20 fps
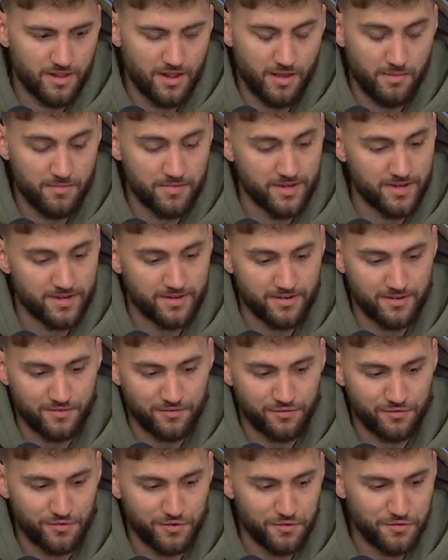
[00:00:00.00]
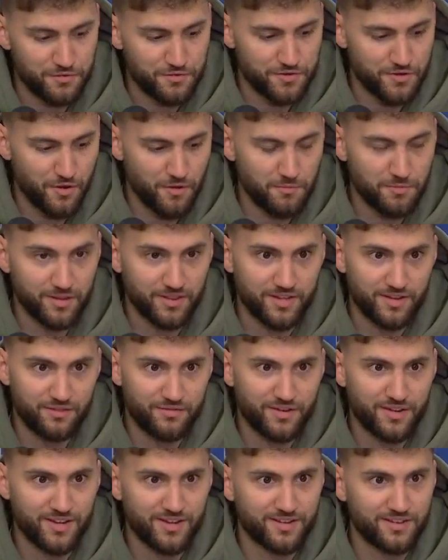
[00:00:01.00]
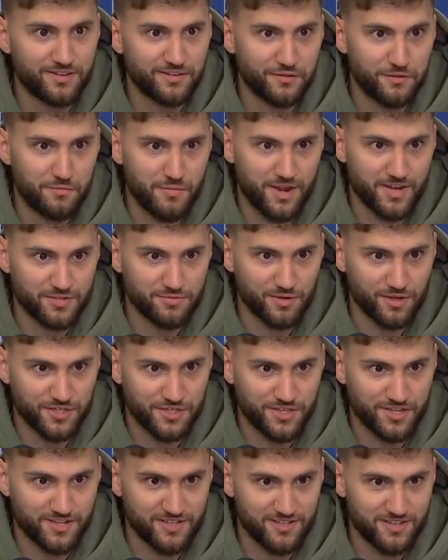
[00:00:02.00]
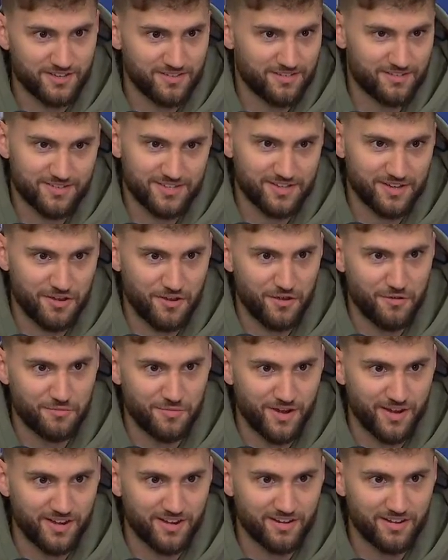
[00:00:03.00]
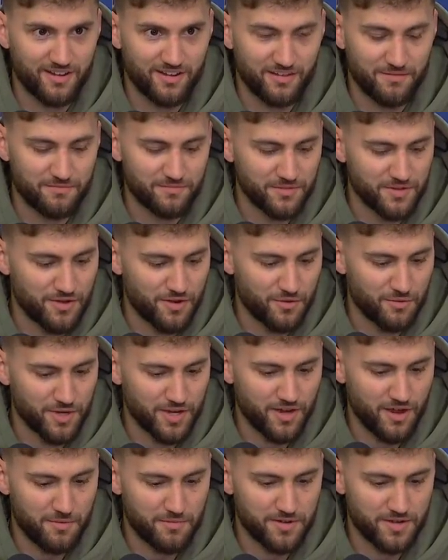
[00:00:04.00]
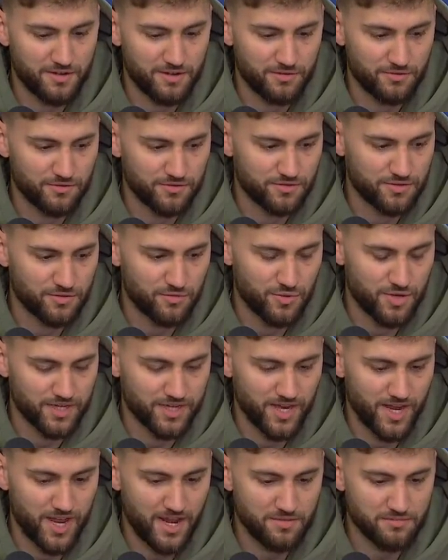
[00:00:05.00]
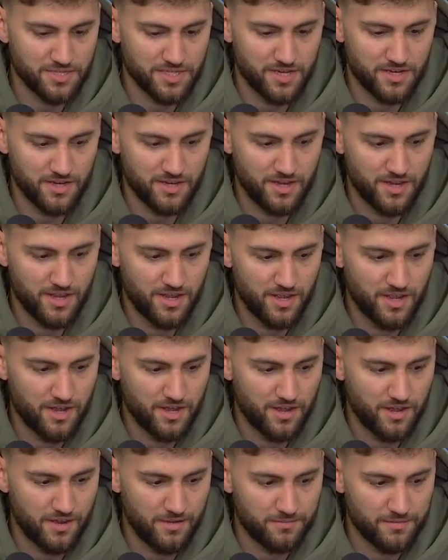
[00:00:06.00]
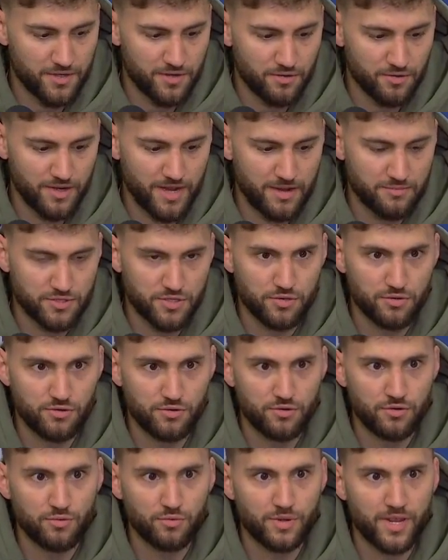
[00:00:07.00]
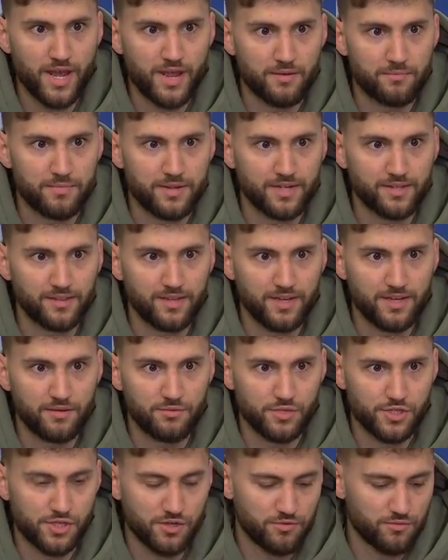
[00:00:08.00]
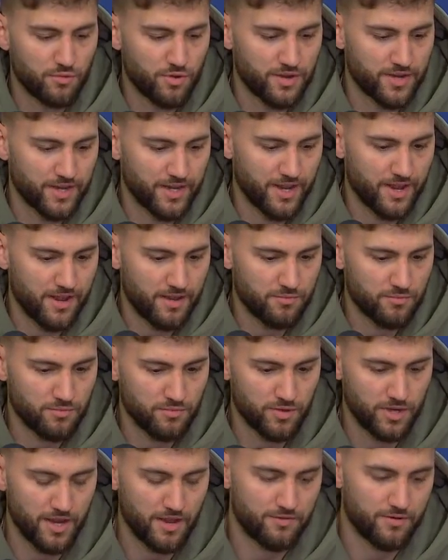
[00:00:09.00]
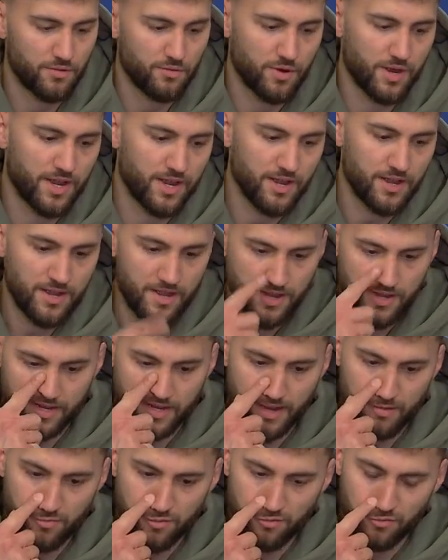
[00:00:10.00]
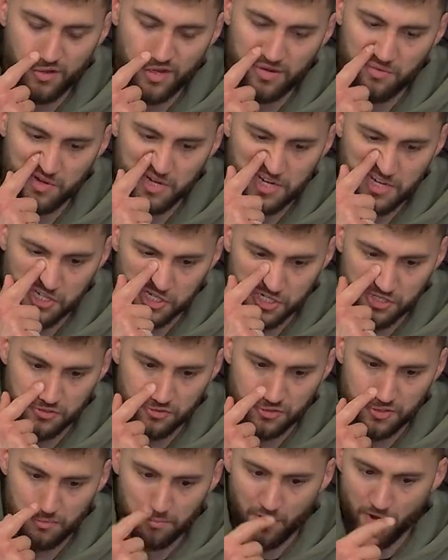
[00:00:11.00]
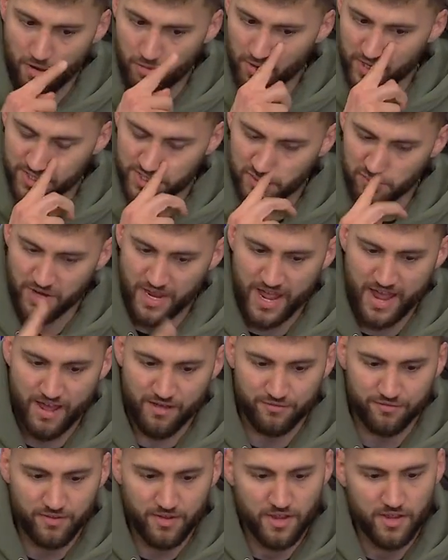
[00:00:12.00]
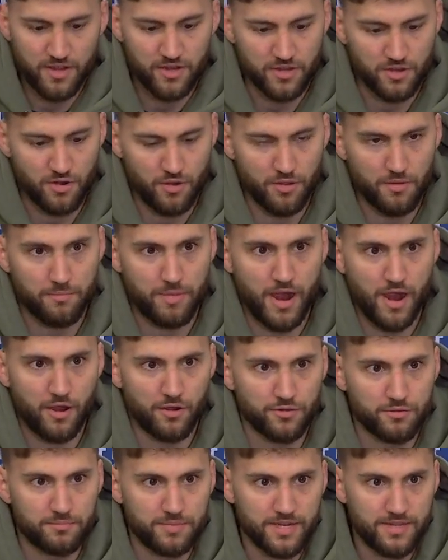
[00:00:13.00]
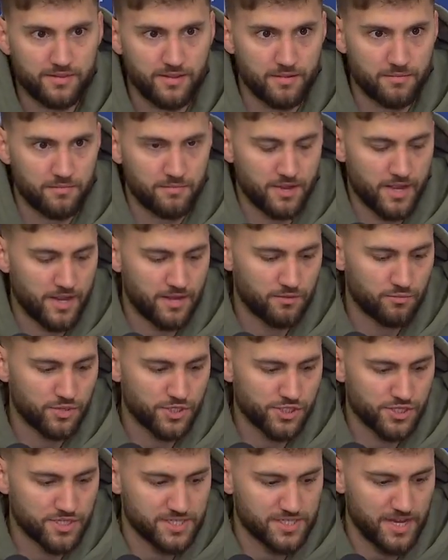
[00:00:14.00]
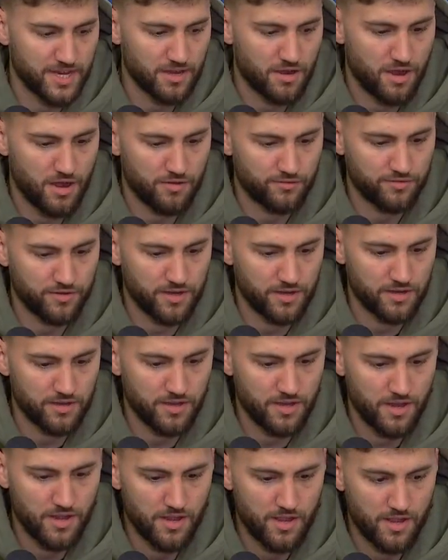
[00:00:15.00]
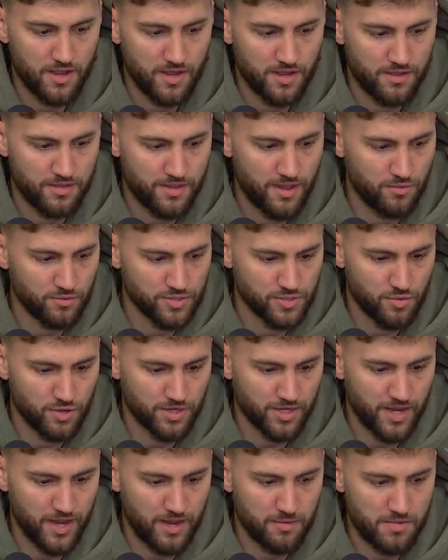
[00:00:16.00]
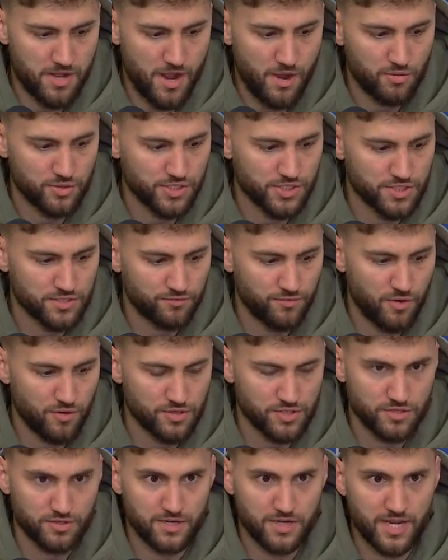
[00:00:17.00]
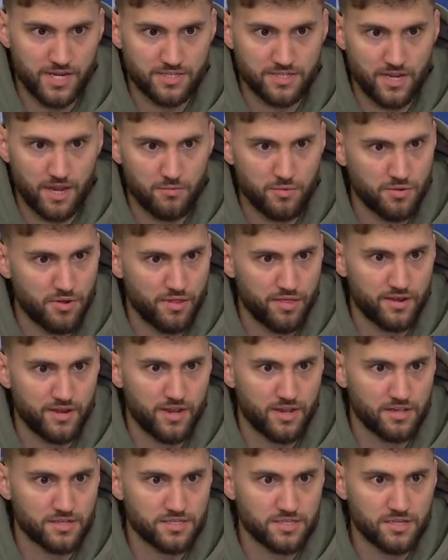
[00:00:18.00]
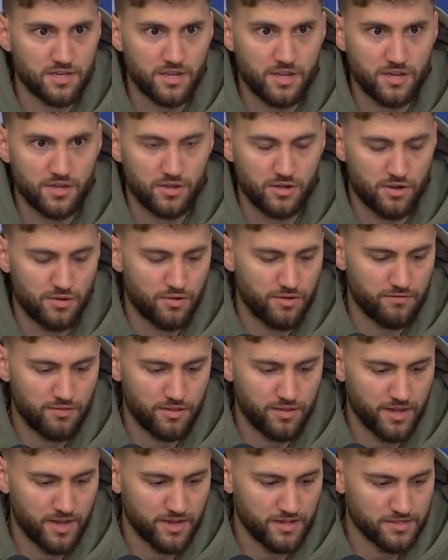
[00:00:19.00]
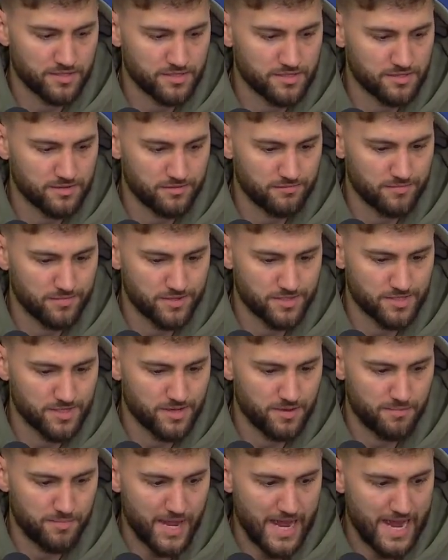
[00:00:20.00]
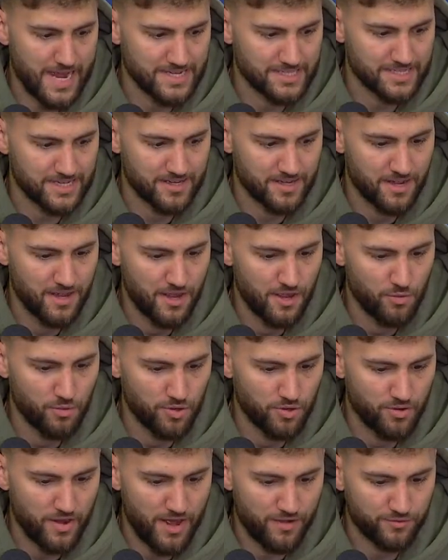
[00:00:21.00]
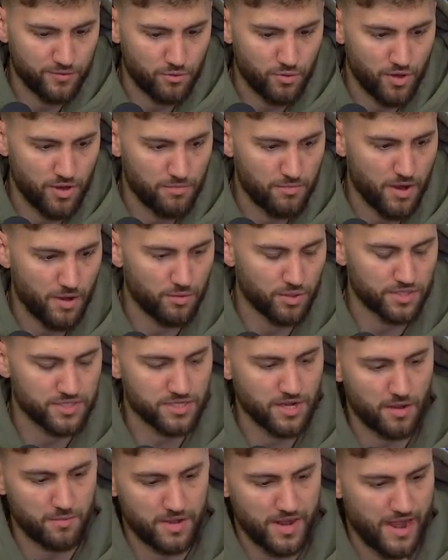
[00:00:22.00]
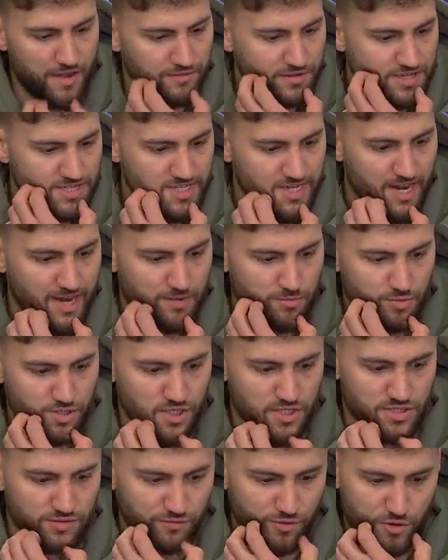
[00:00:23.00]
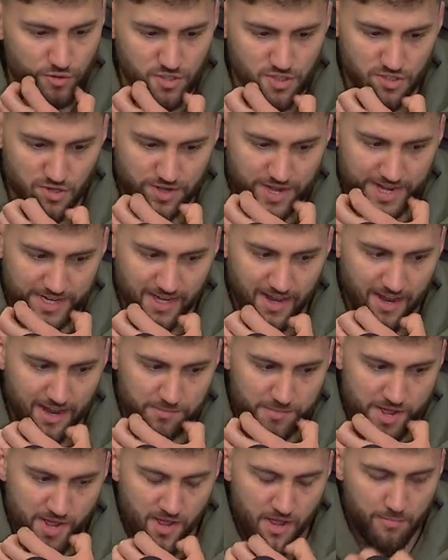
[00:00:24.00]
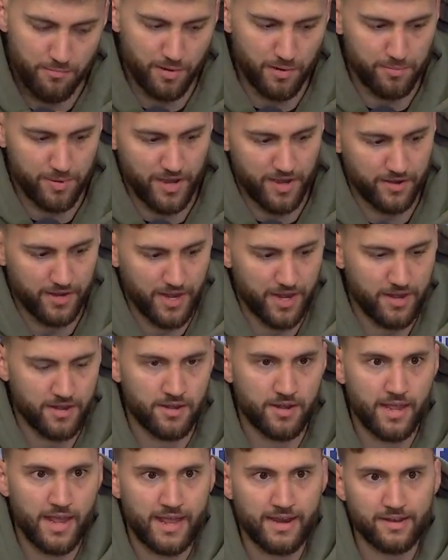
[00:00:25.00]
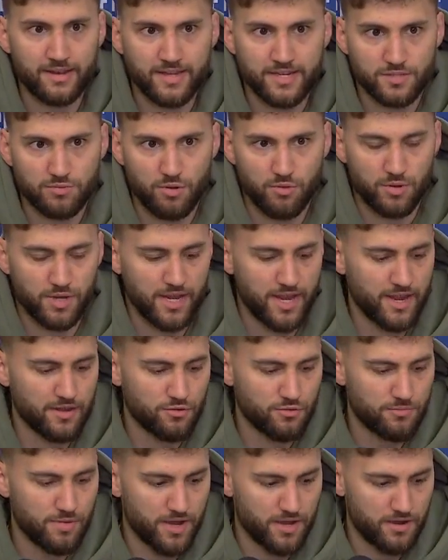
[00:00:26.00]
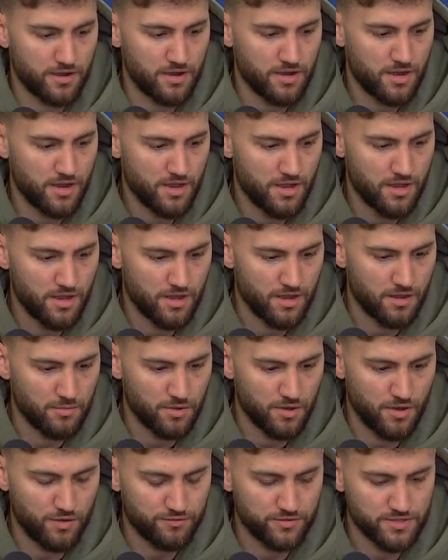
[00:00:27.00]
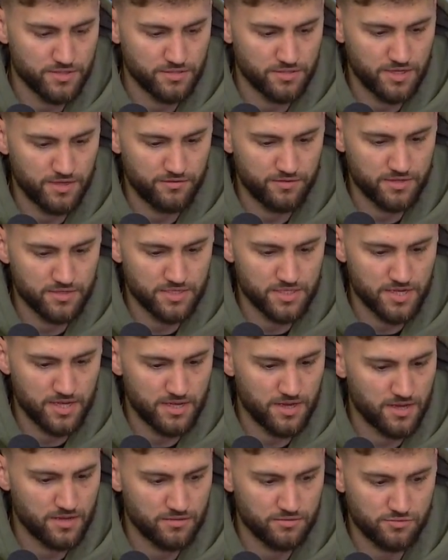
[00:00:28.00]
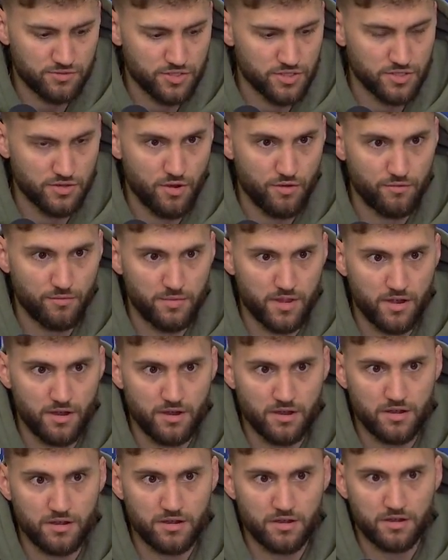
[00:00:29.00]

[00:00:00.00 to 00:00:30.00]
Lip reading: I mean, if you don't believe in it, you might as well just stay home, right? You know, we come here to win games, and you know, game two we had a big lead, we should have won the game, we gave it away. Game three we didn't shoot the ball well, so we have, you know, the power to beat them, and we just stay confident. And that was one game, and now we just focus on the next game, on nothing else. You know, everything else is in the past, and we don't have to worry about what's coming after this game. We just focus on that game, prepare again, analyze what we can do better on offense and defense, and then just go from there.